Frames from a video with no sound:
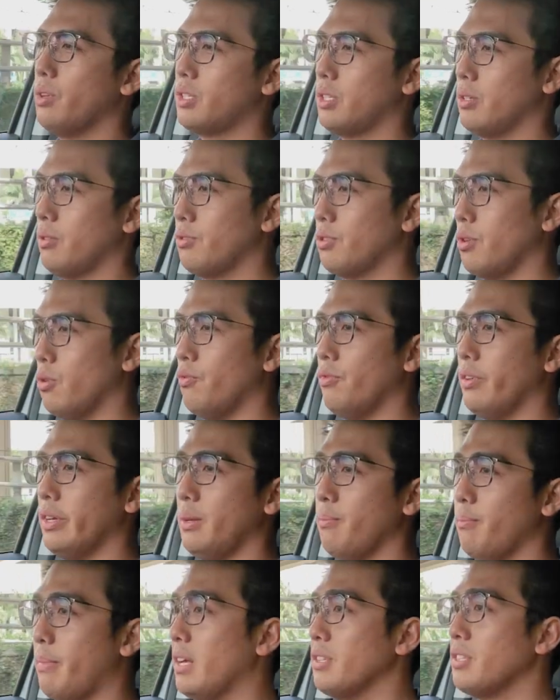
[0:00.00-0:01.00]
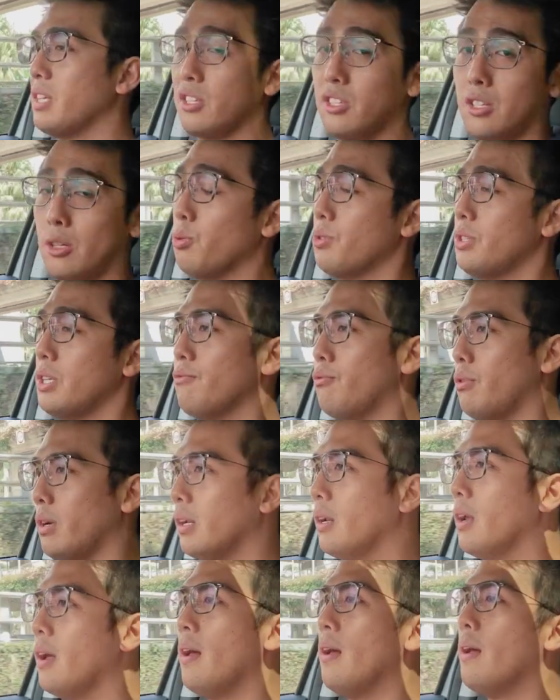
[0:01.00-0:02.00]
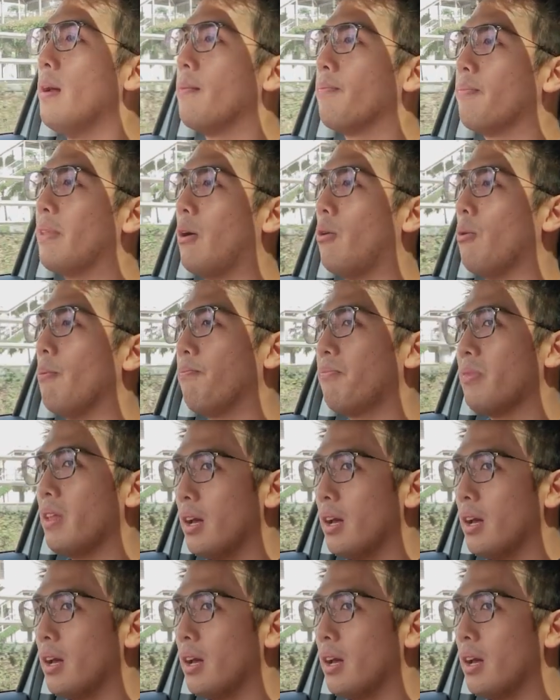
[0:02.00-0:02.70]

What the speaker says: whistles over the base exclusive one. Now,